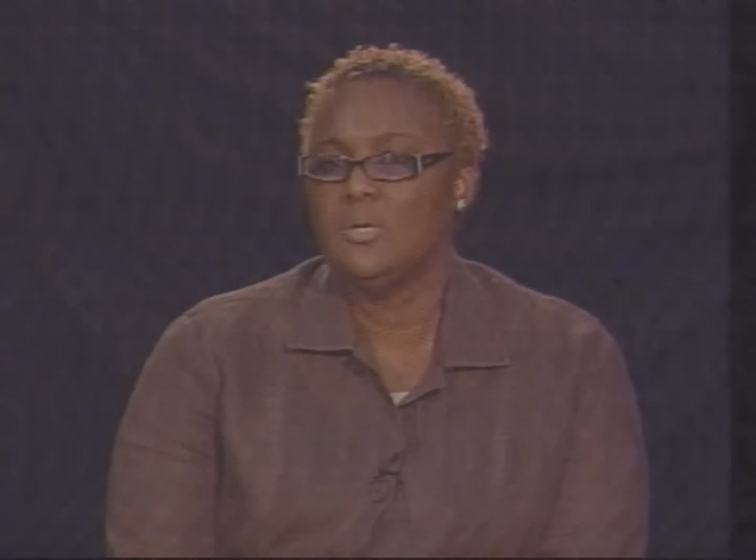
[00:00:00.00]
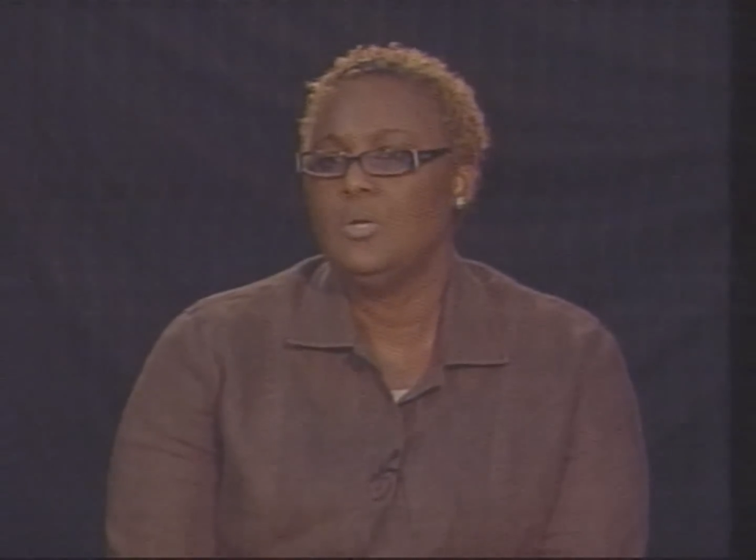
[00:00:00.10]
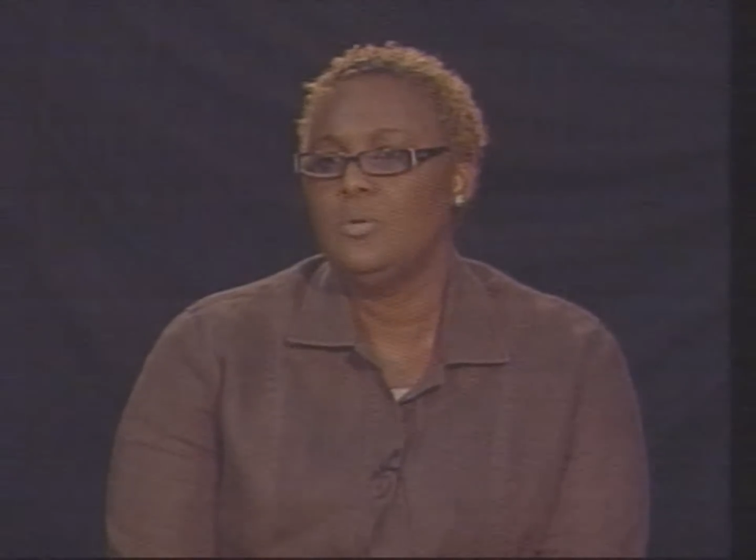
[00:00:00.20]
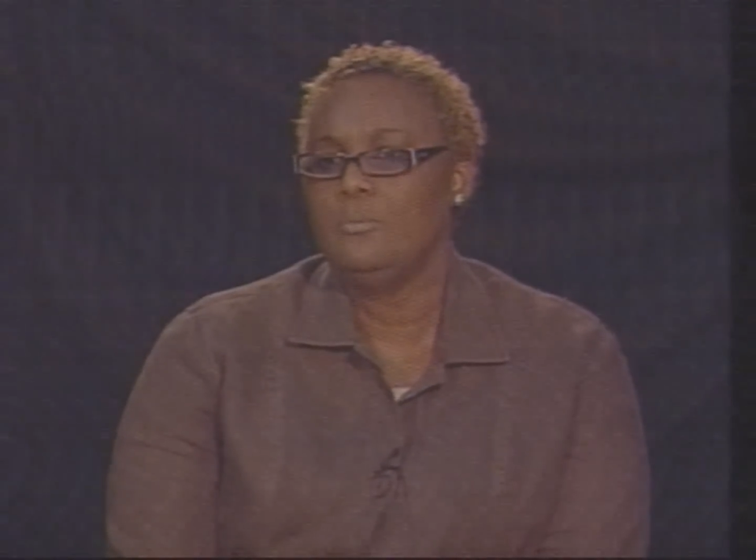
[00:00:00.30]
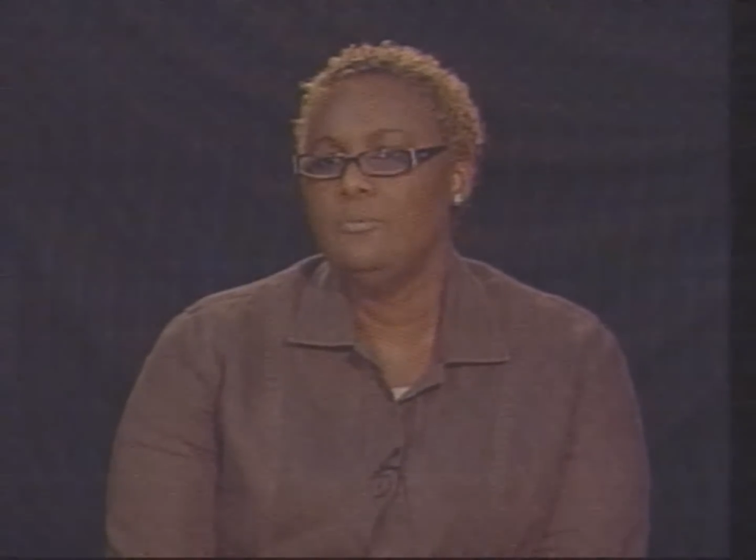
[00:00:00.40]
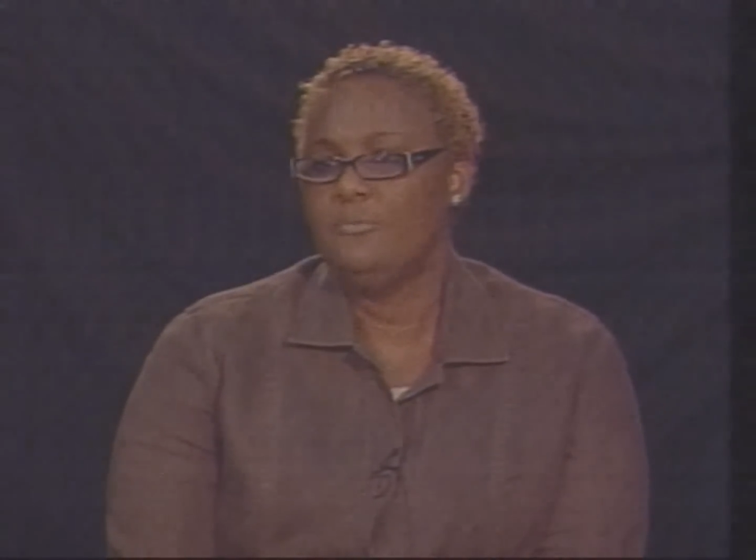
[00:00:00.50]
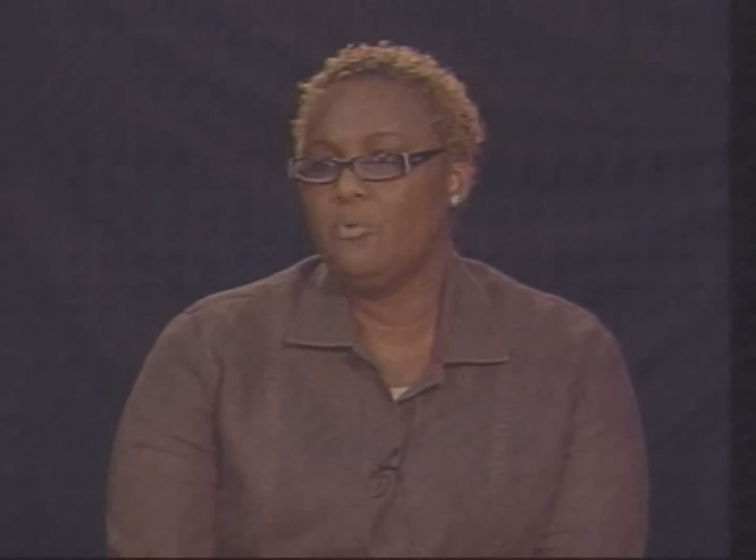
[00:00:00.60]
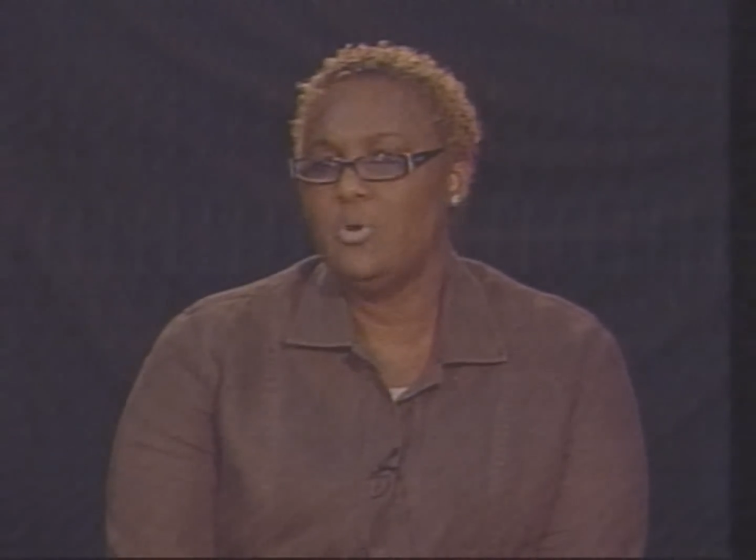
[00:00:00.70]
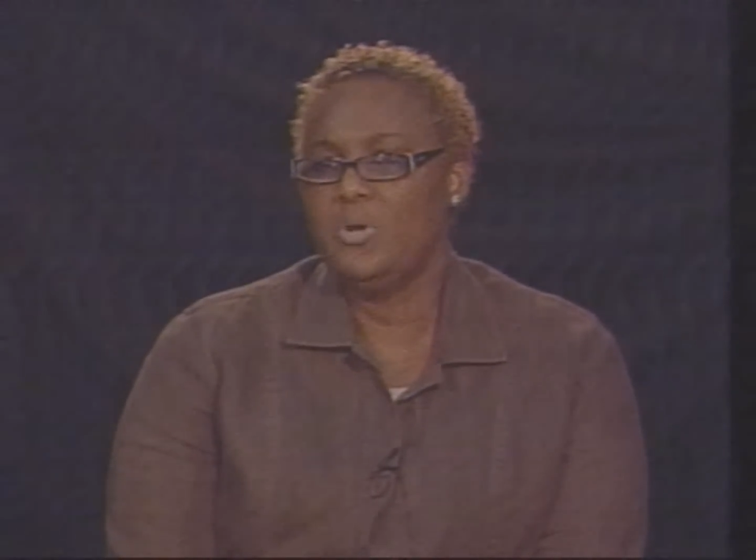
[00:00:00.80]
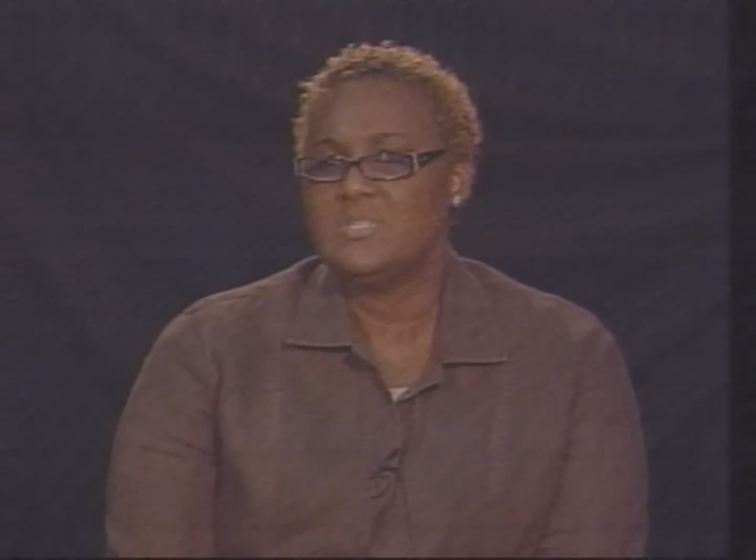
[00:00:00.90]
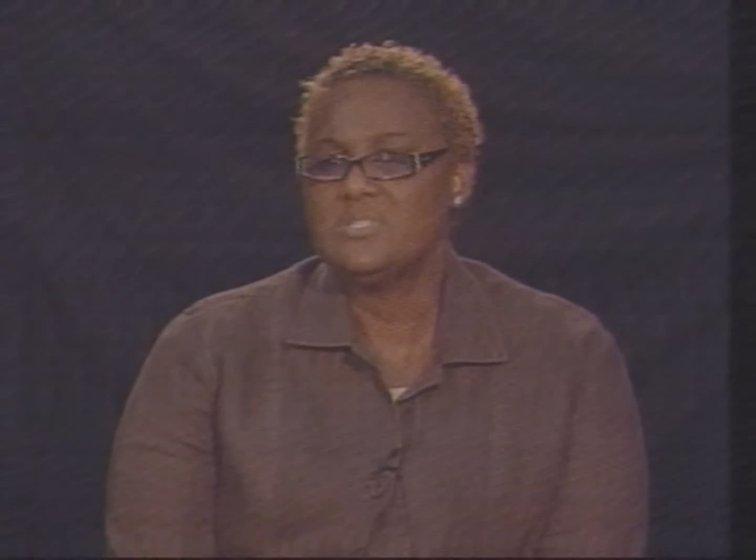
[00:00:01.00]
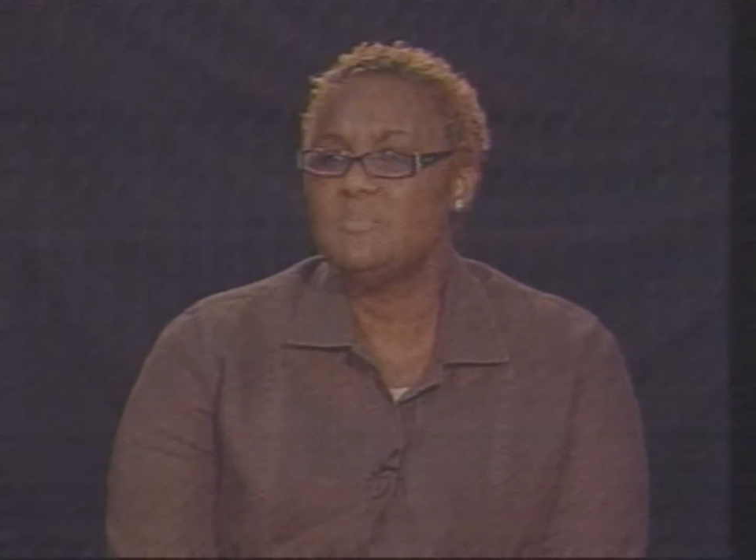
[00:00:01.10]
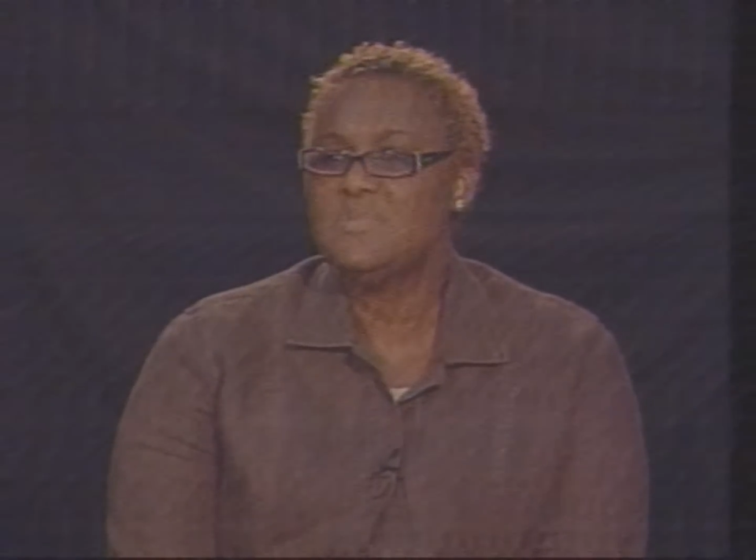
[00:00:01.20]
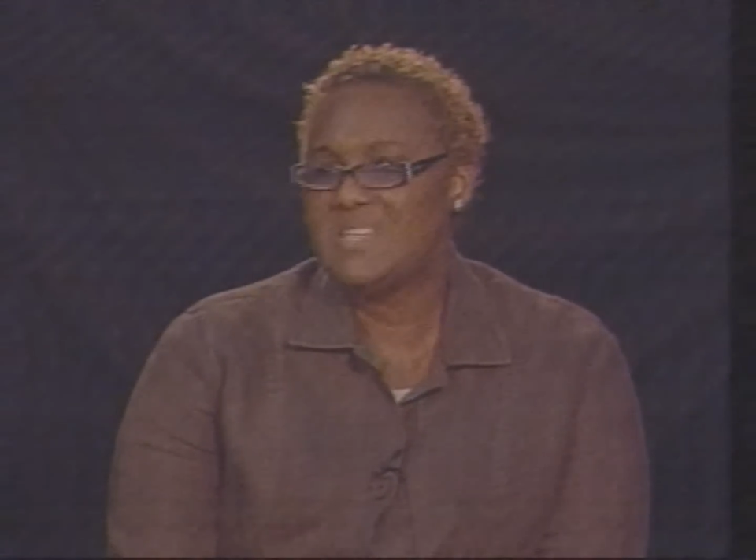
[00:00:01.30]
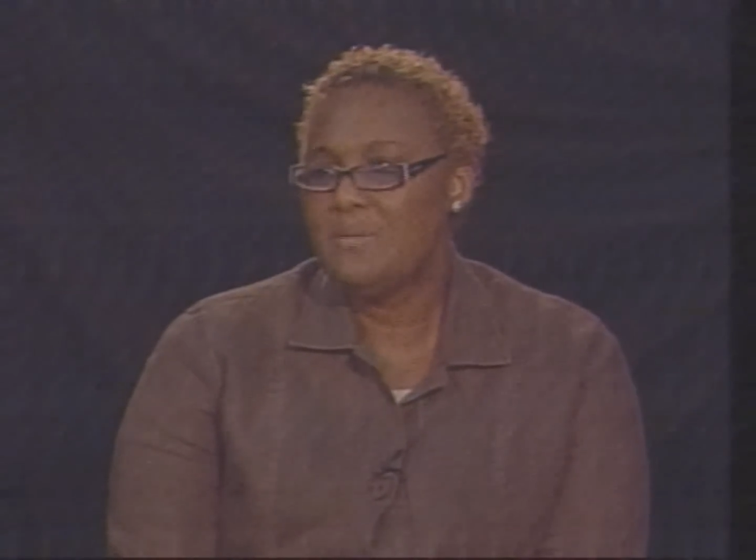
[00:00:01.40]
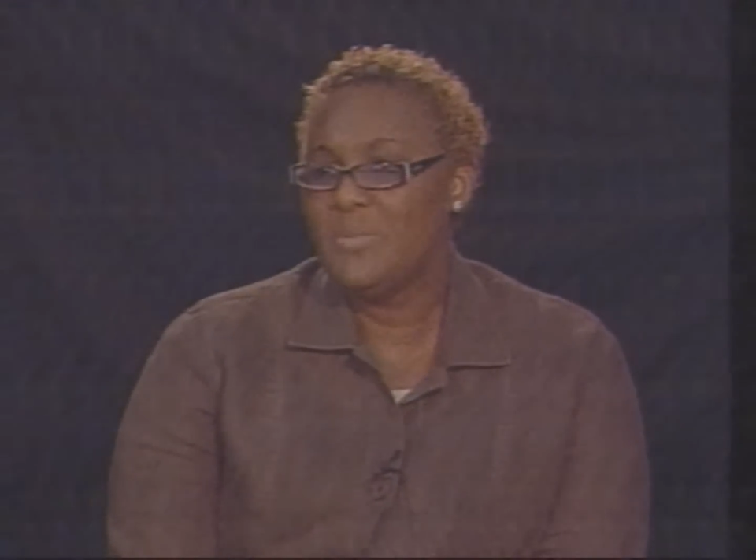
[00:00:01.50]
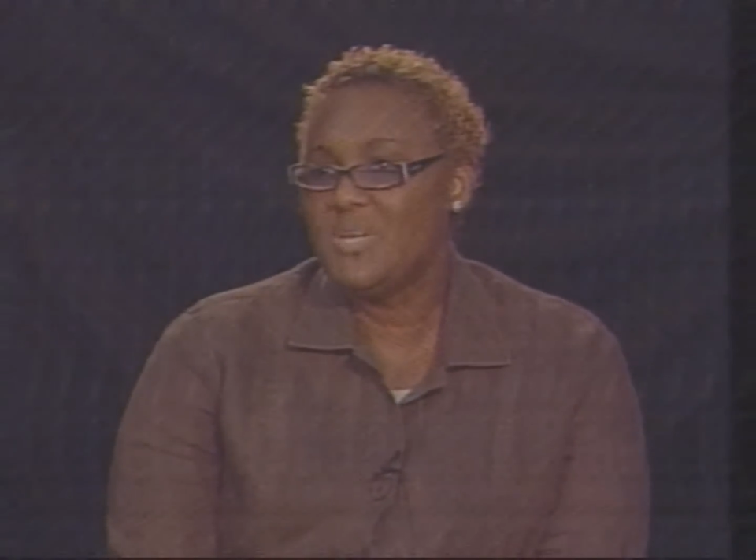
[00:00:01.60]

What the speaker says: for some semblance of